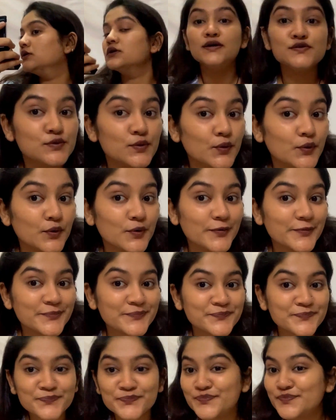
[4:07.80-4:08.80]
So
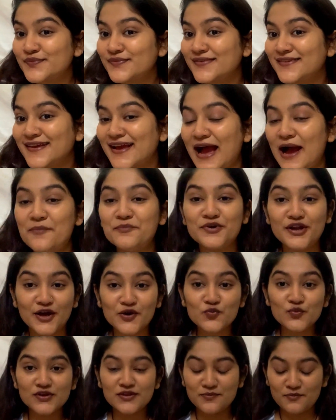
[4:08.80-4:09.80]
I'm
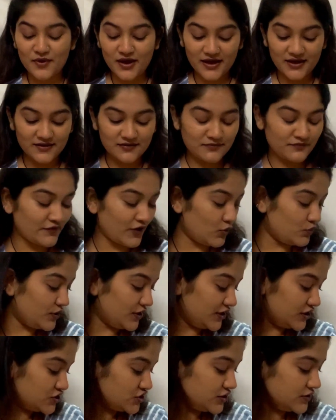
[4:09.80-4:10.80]
done with my
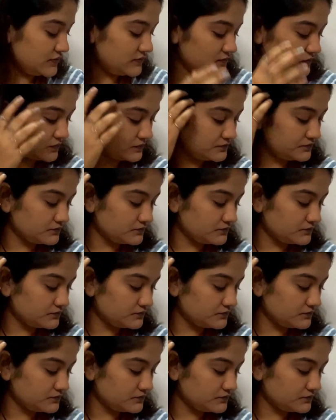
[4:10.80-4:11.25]
foundation.